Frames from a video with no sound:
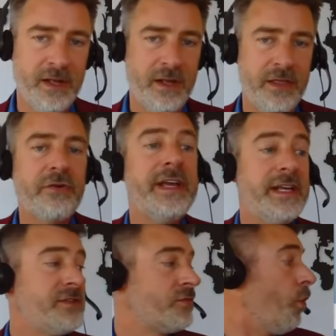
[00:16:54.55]
There
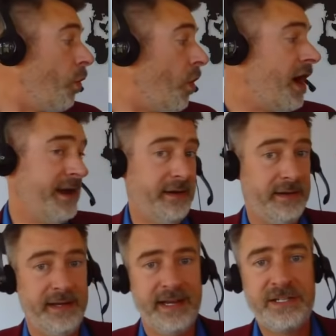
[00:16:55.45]
is one
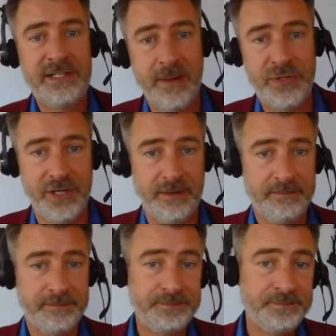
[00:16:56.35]
exception
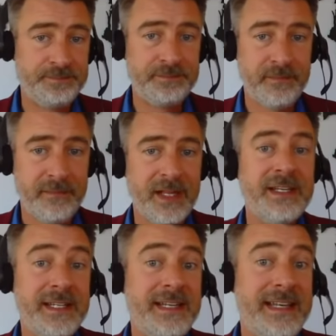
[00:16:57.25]

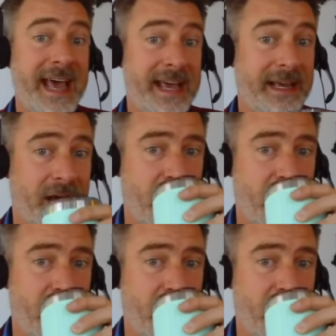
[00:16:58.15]
today